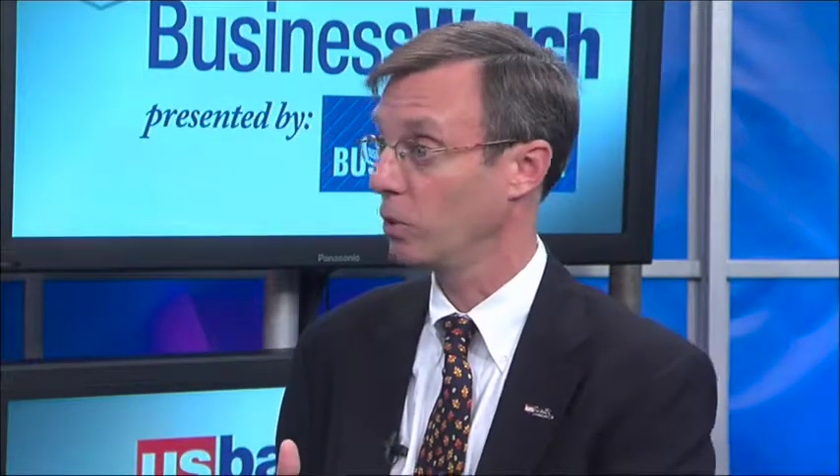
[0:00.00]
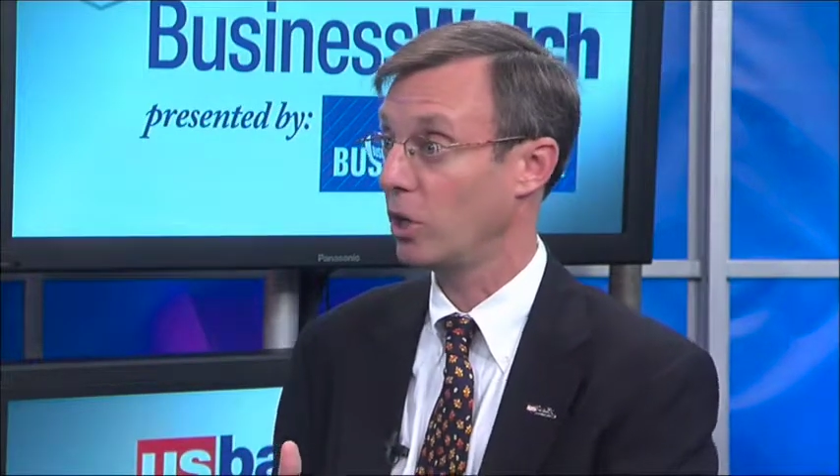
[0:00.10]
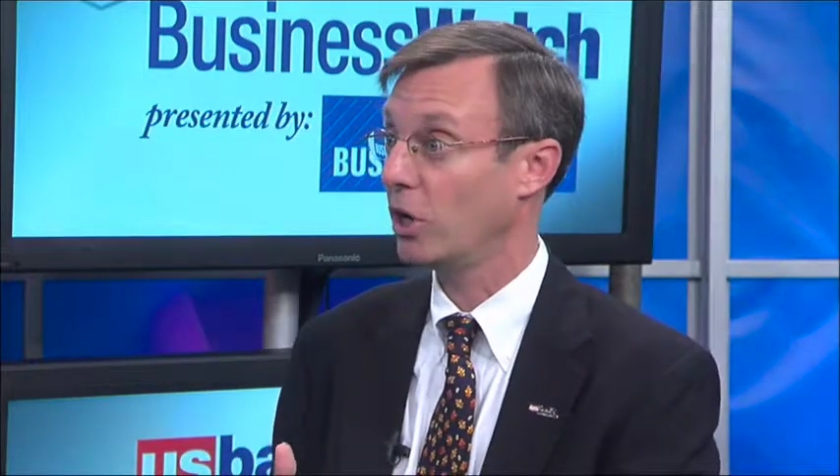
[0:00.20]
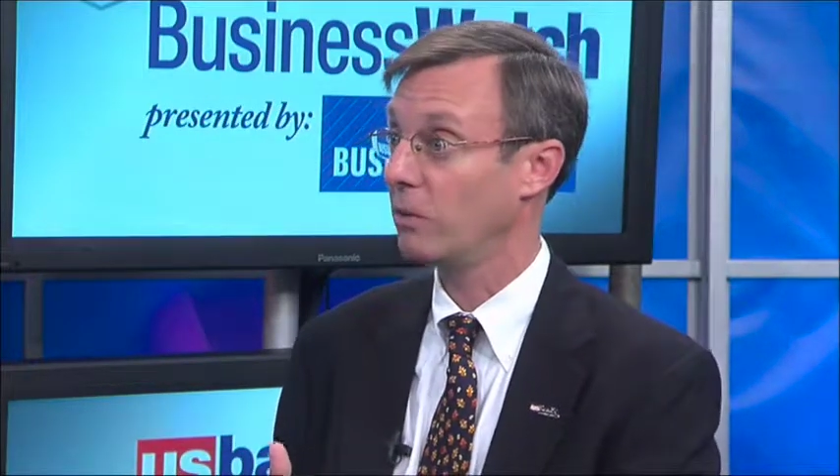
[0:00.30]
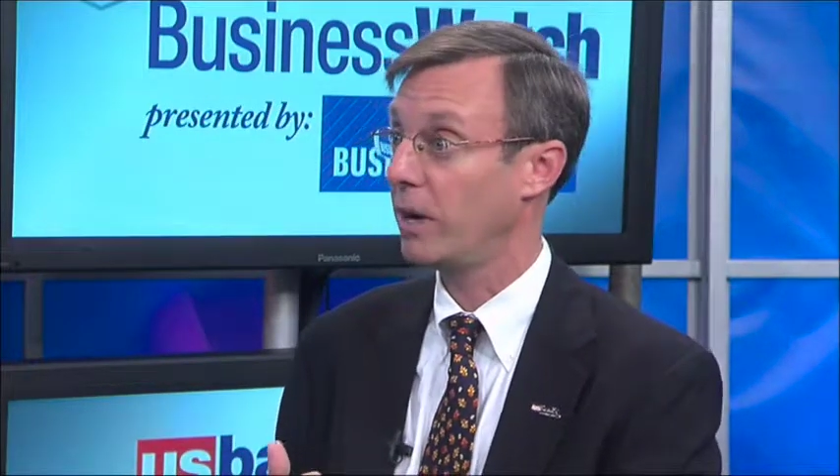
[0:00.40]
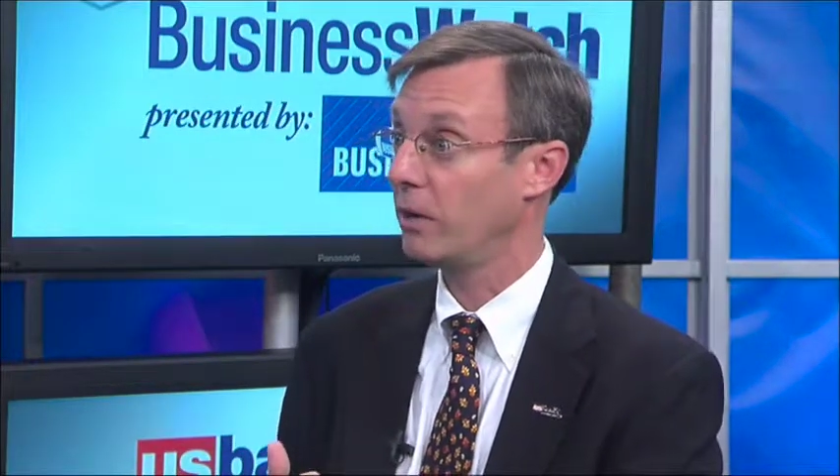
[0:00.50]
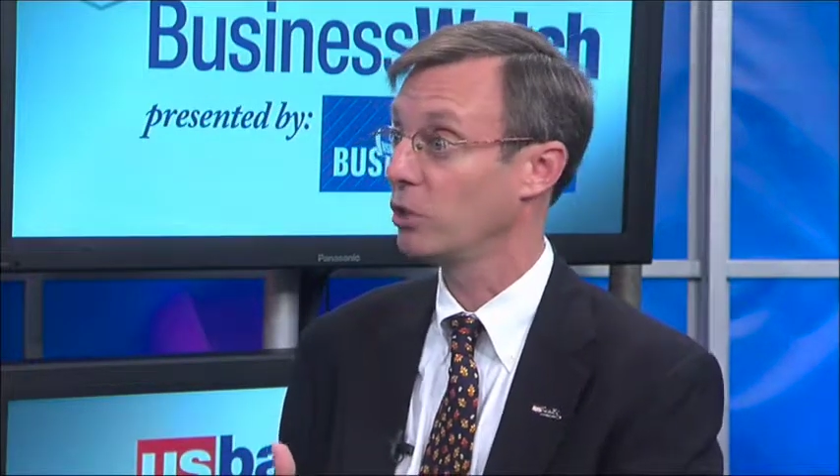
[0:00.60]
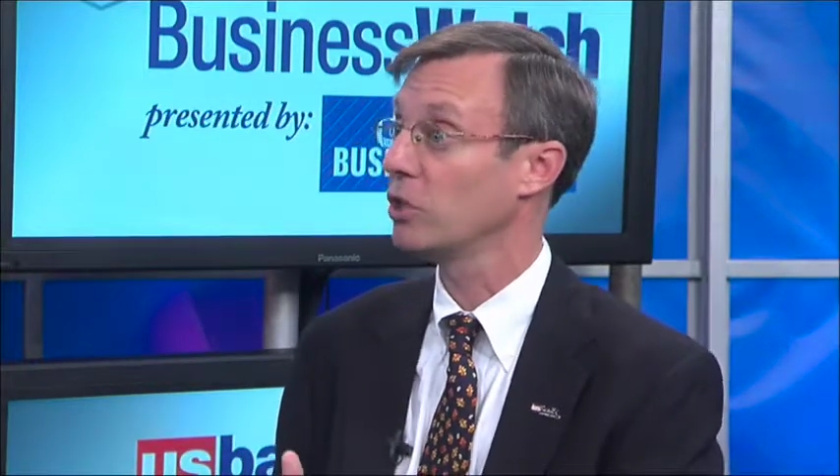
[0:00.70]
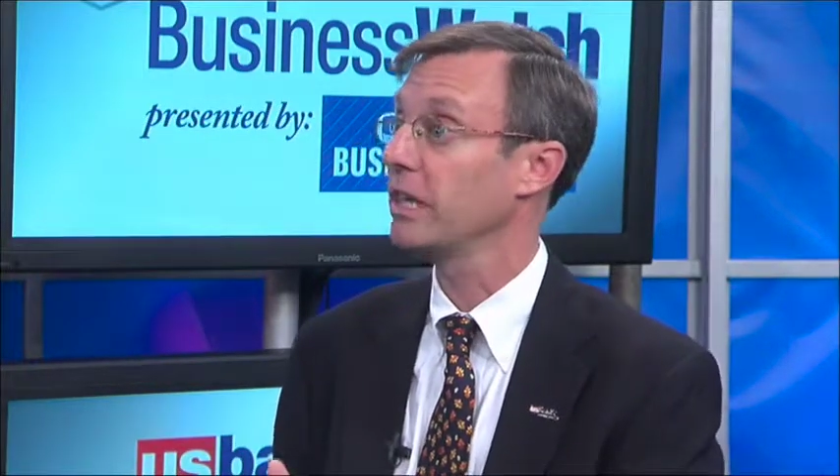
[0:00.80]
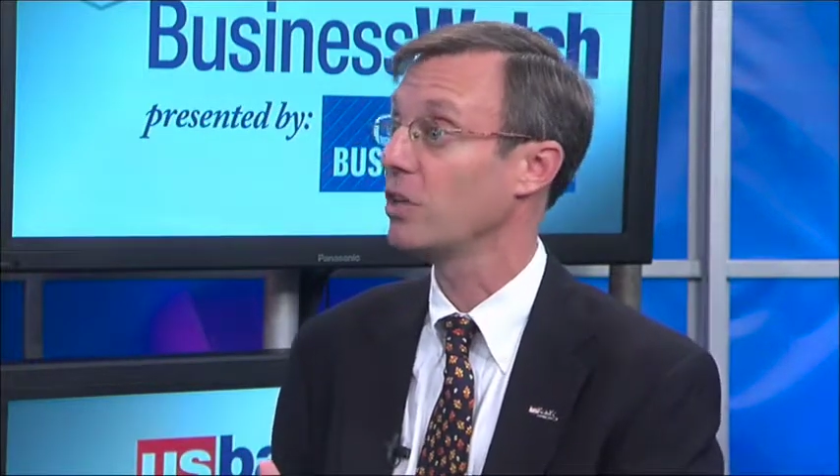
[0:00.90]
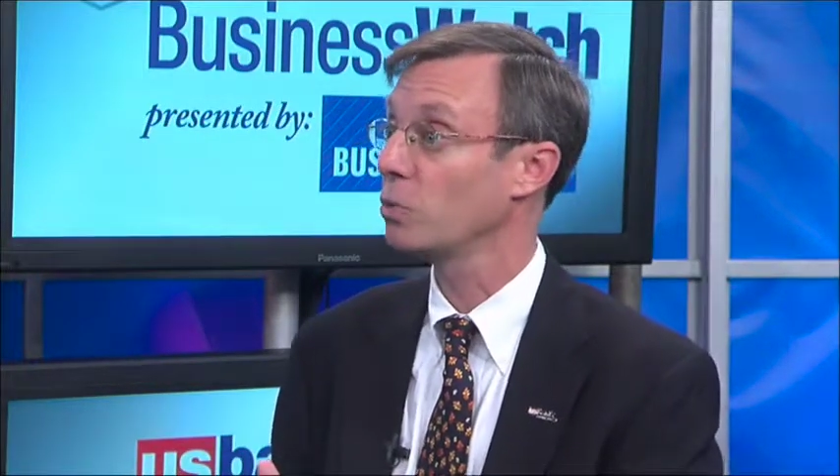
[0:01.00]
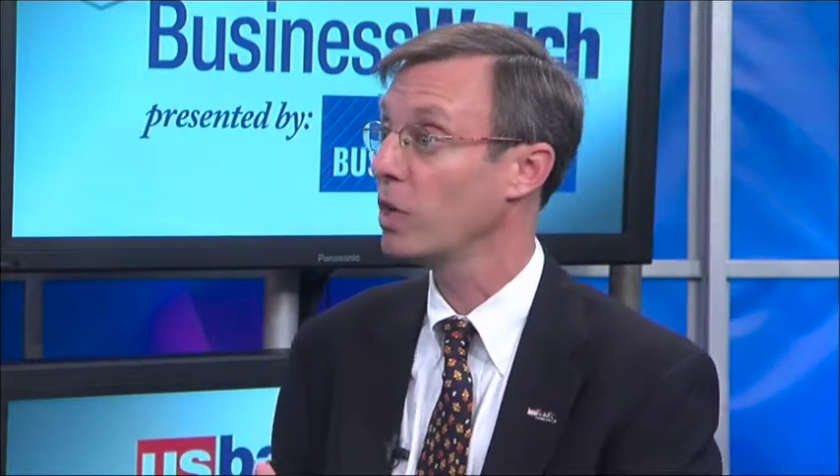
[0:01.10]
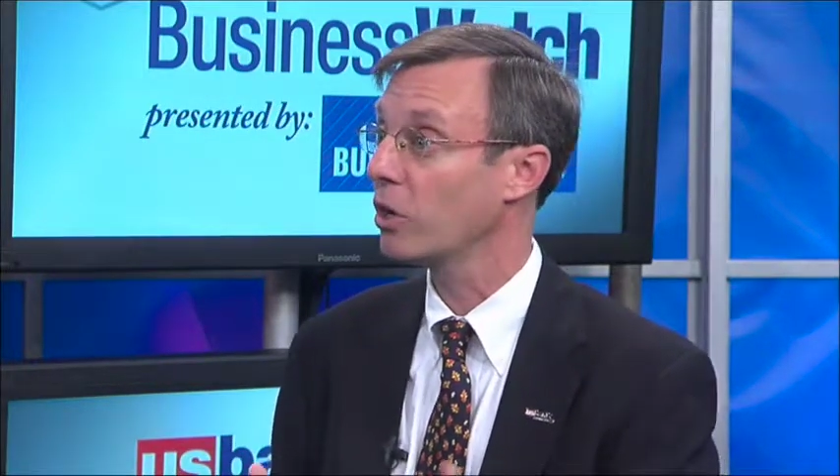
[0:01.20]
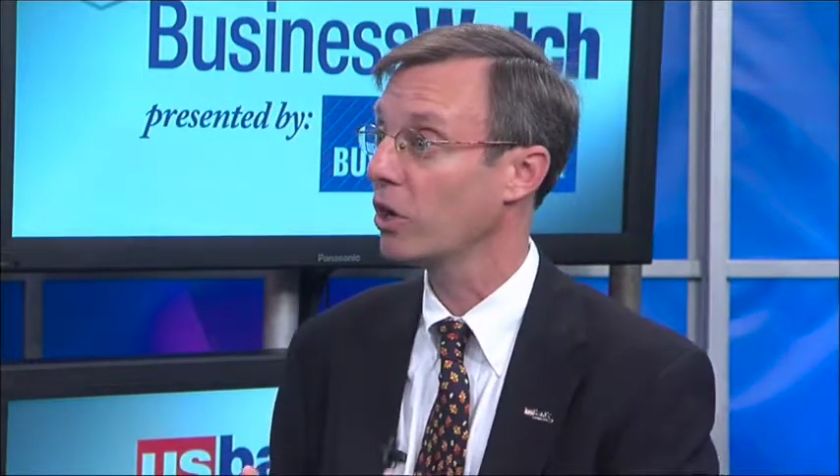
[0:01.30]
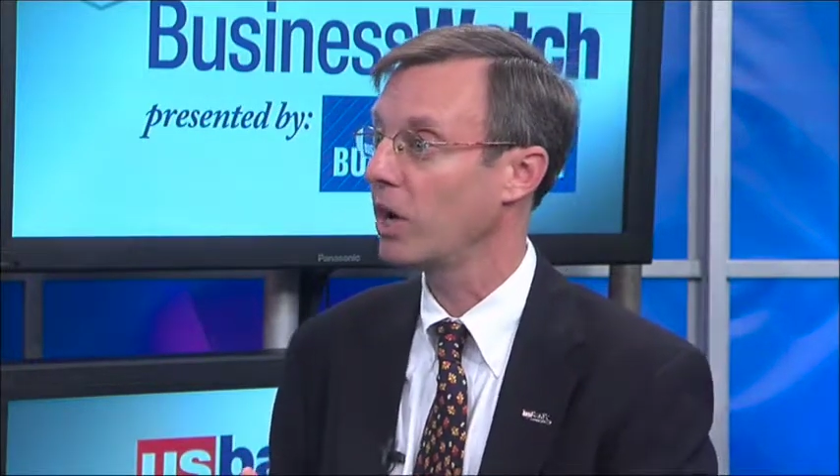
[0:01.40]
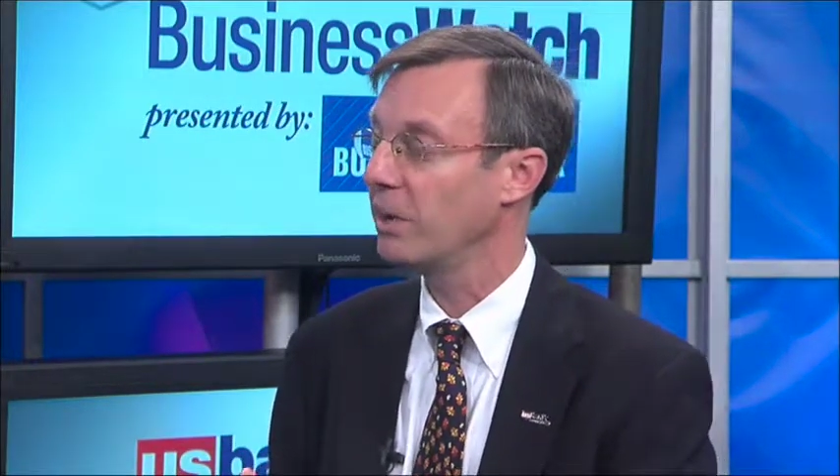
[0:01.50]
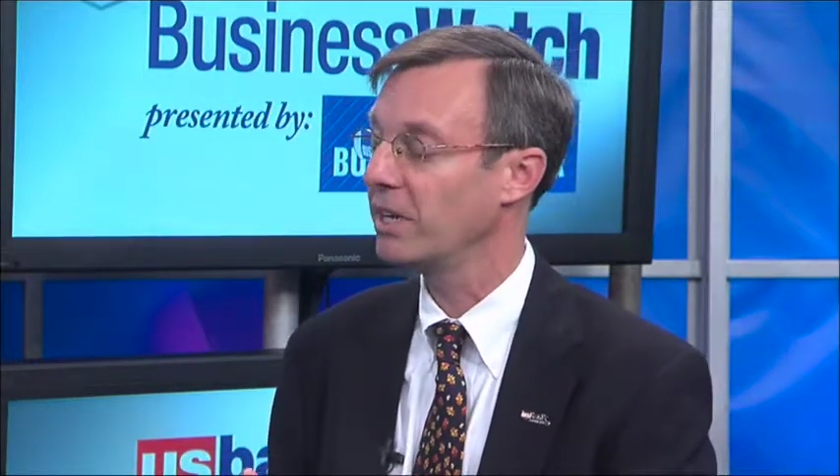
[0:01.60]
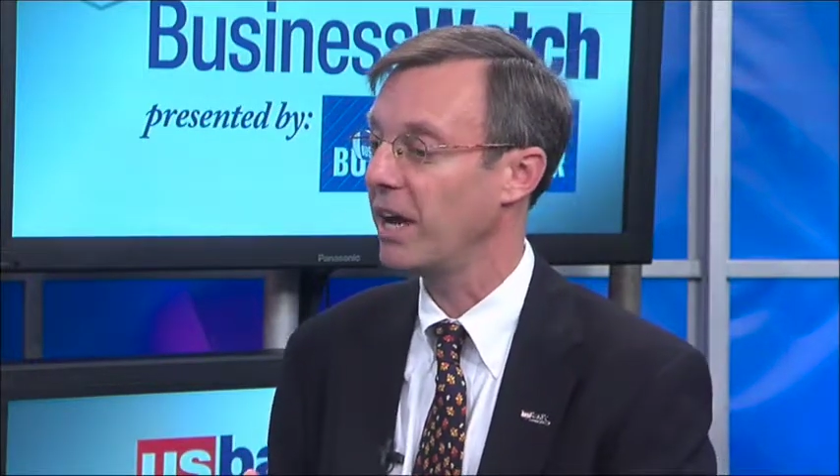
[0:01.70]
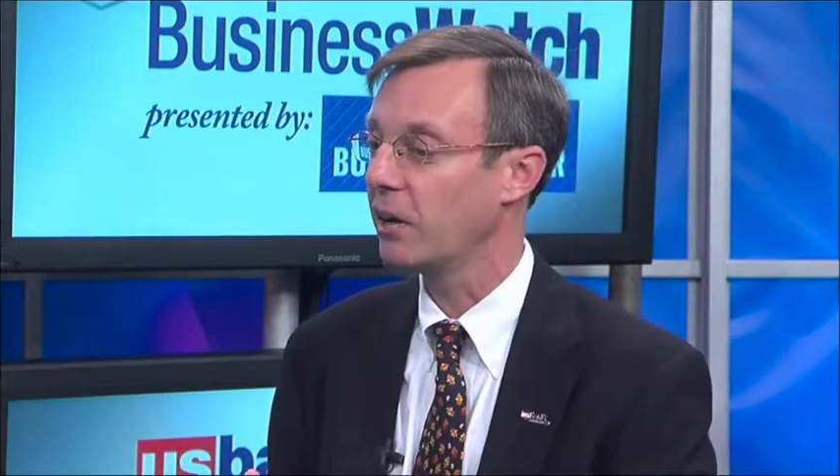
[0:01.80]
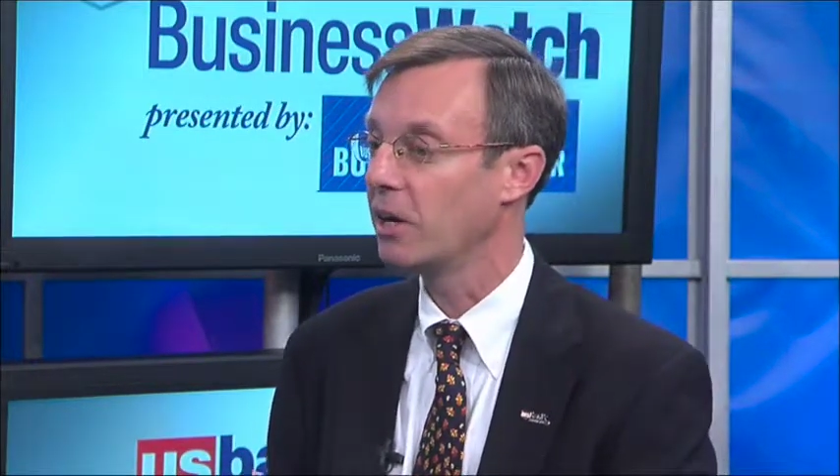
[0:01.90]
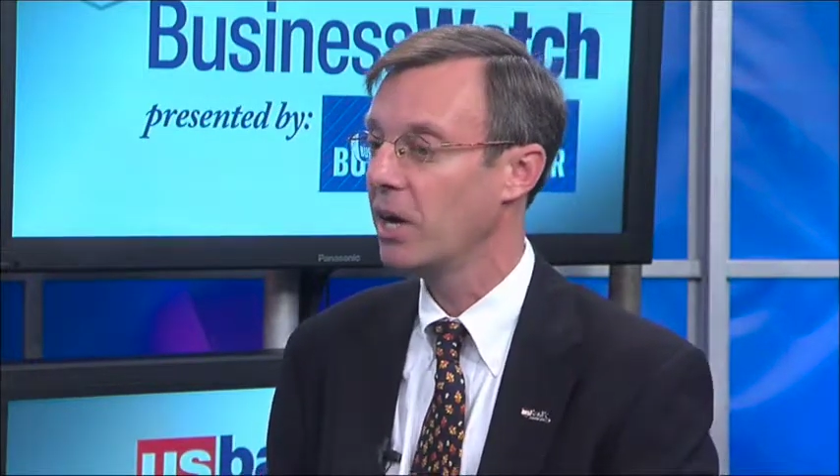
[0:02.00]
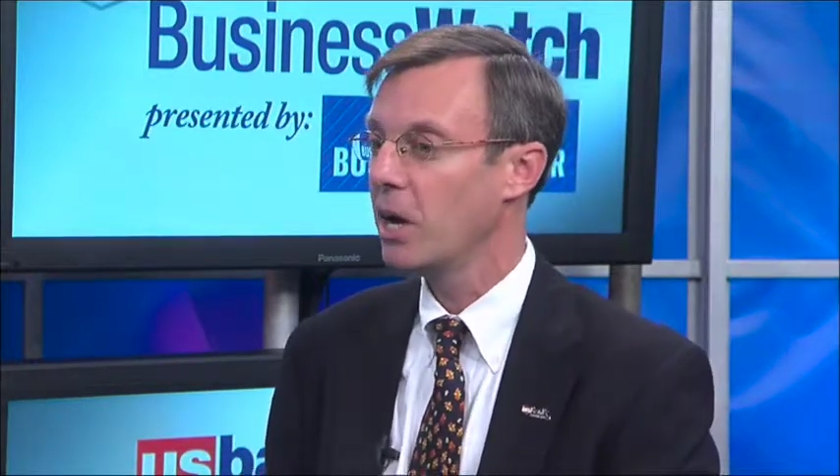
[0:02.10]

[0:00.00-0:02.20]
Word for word: we talked about just last week are coming down,